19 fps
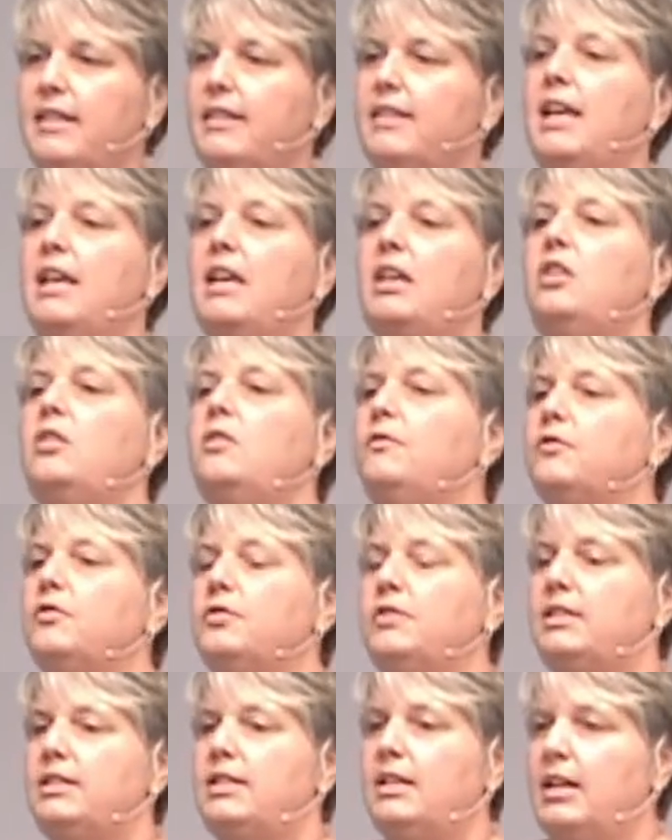thank you for
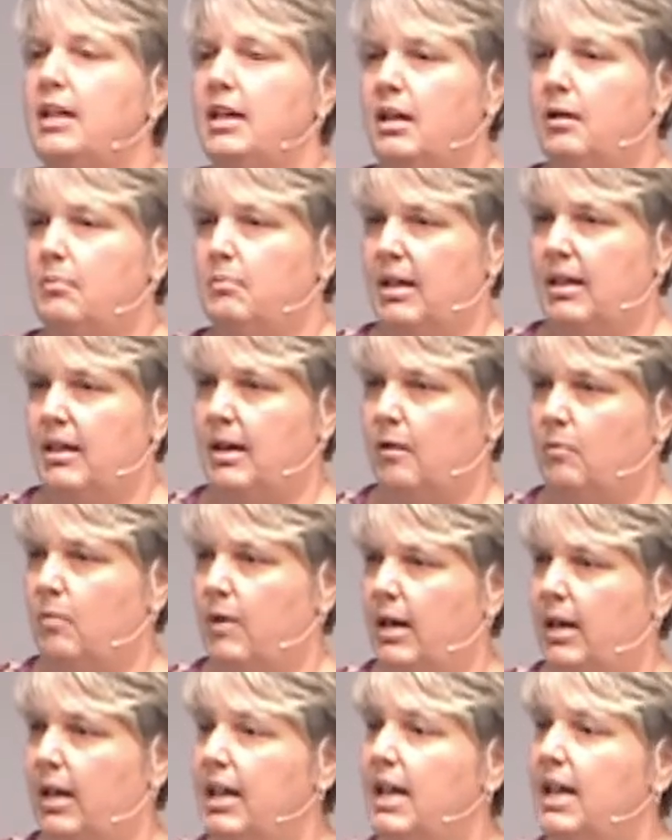seeing me that
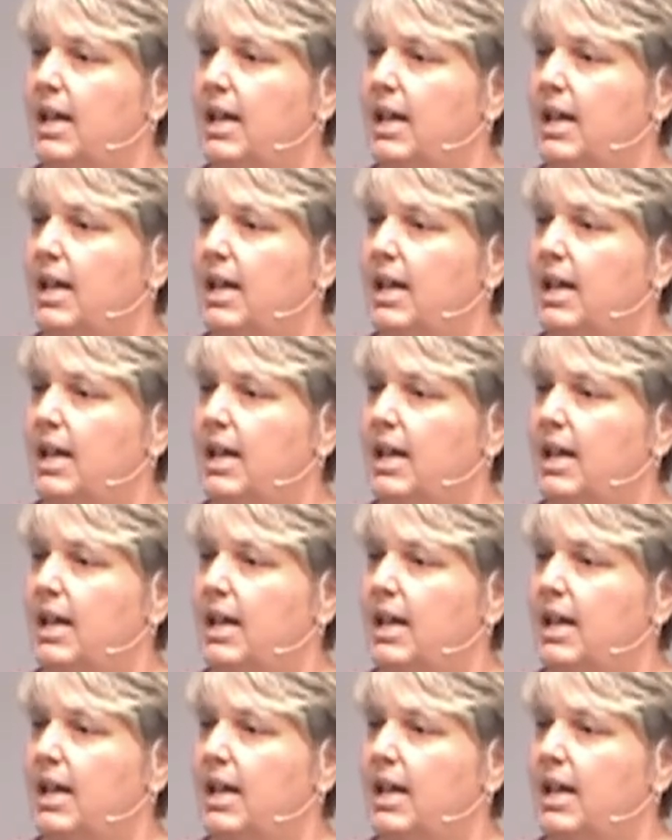way.